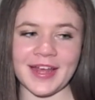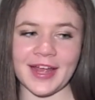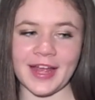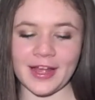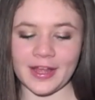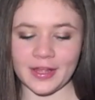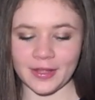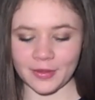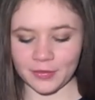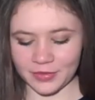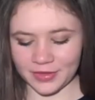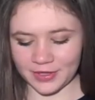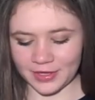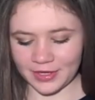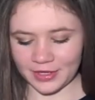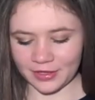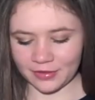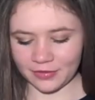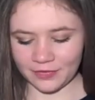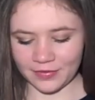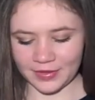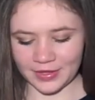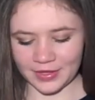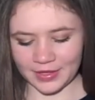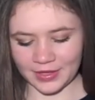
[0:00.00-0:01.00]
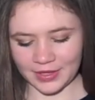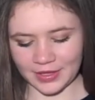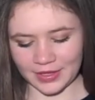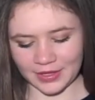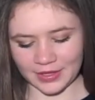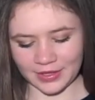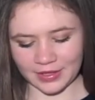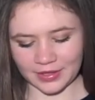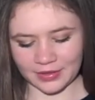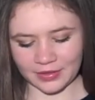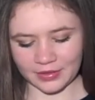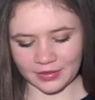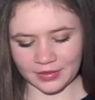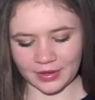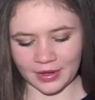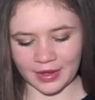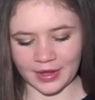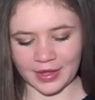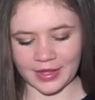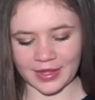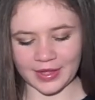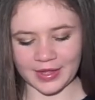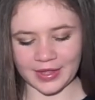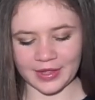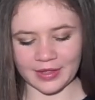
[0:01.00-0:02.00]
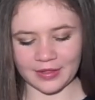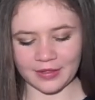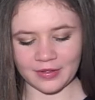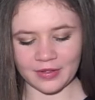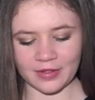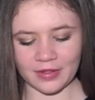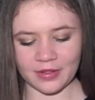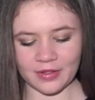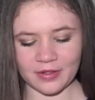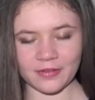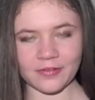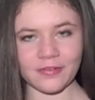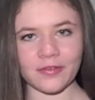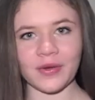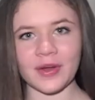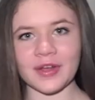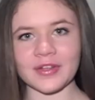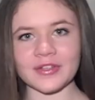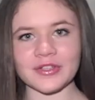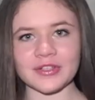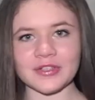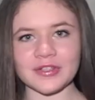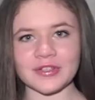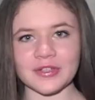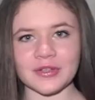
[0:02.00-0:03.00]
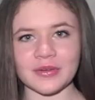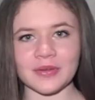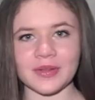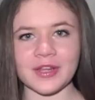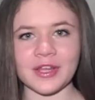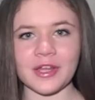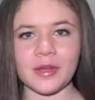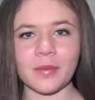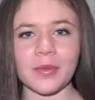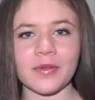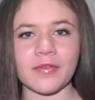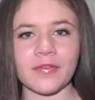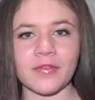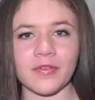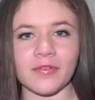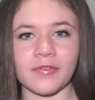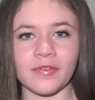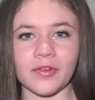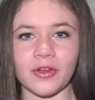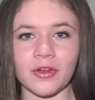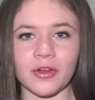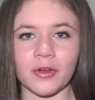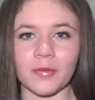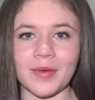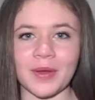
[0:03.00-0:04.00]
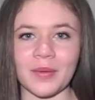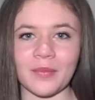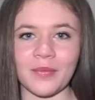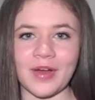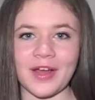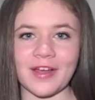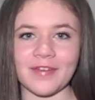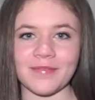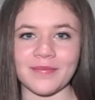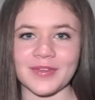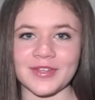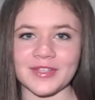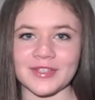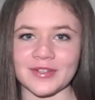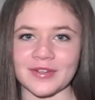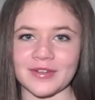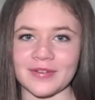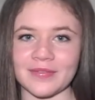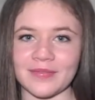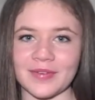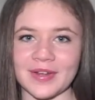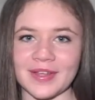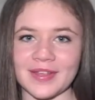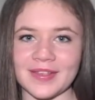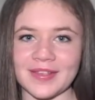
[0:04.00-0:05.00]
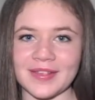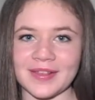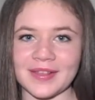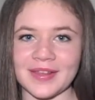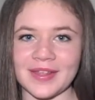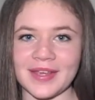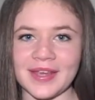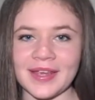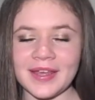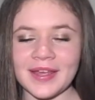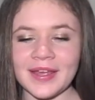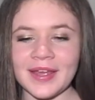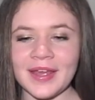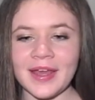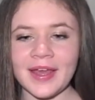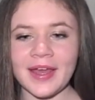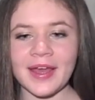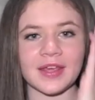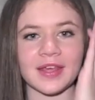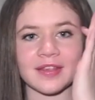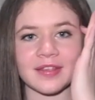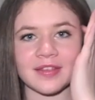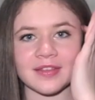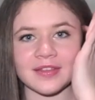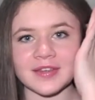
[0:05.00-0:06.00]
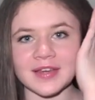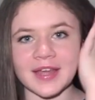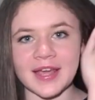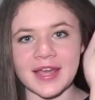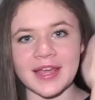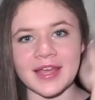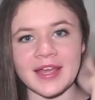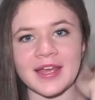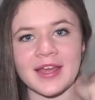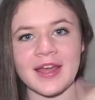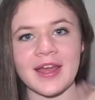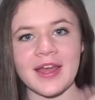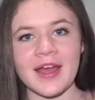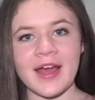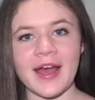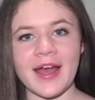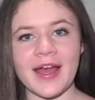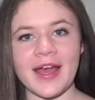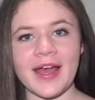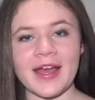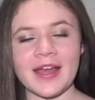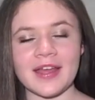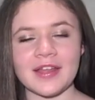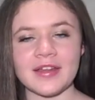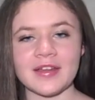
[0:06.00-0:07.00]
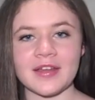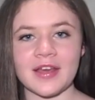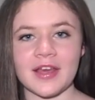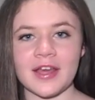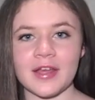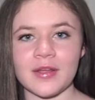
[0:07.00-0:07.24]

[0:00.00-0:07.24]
The next thing is I thought I'd just do a little bit of a vlog about what I've been doing recently. Yesterday, I had